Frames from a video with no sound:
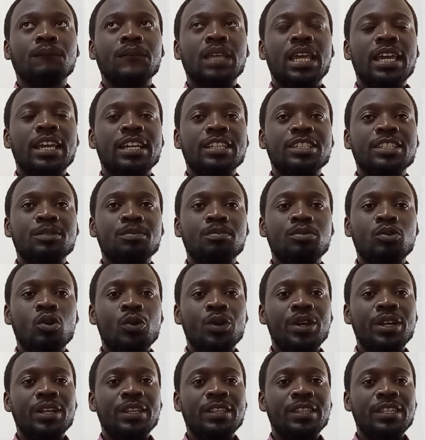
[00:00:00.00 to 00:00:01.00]

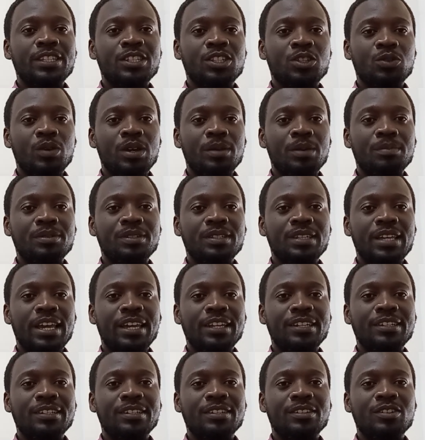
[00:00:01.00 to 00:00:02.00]
exploring this
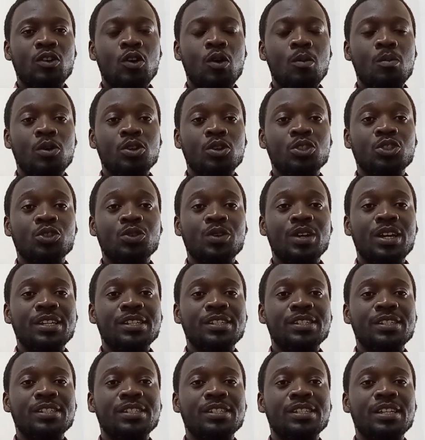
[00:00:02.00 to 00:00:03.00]
website,
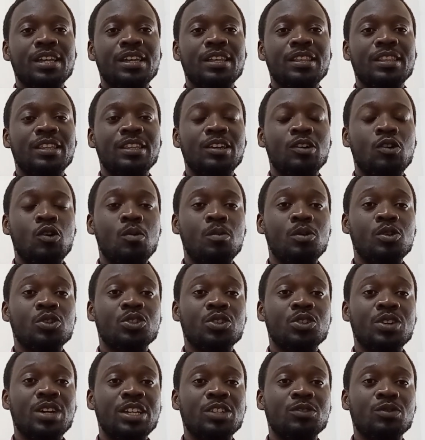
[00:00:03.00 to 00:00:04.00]
Homosaurus, the
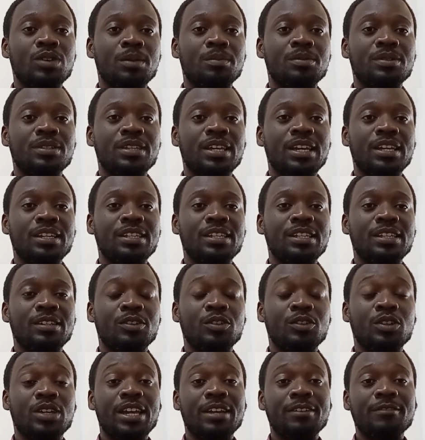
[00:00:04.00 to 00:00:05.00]
Homosaurus website.
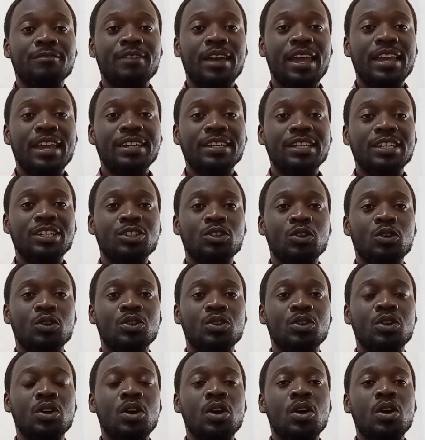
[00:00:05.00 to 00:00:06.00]
You can find it
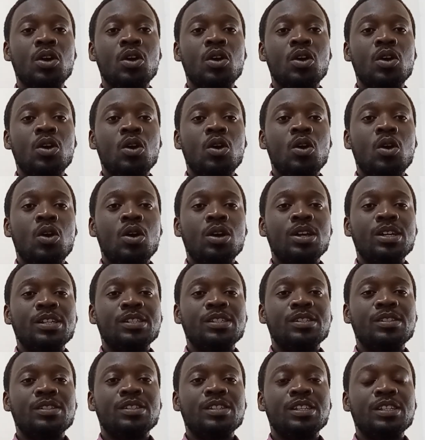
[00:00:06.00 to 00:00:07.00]
on,
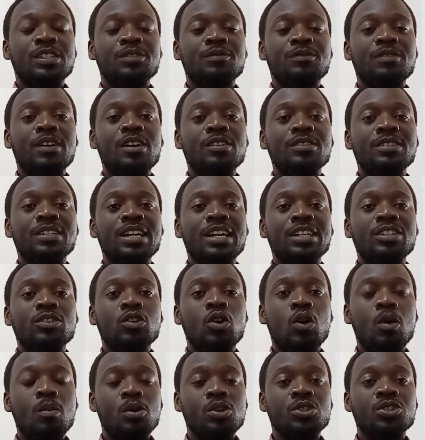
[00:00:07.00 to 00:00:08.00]
it's found at
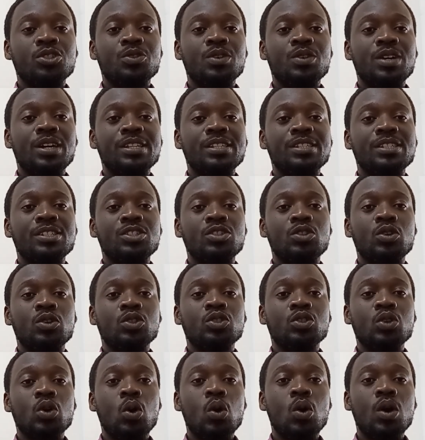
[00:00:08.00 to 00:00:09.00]

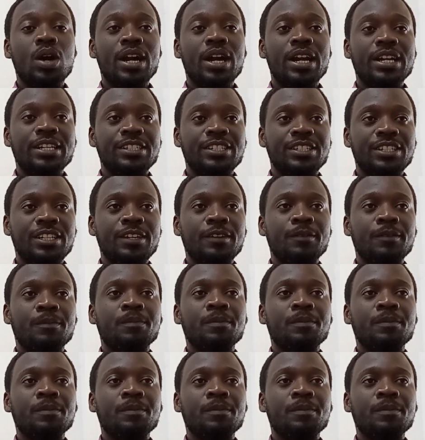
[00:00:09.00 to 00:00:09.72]
homosaurus.org.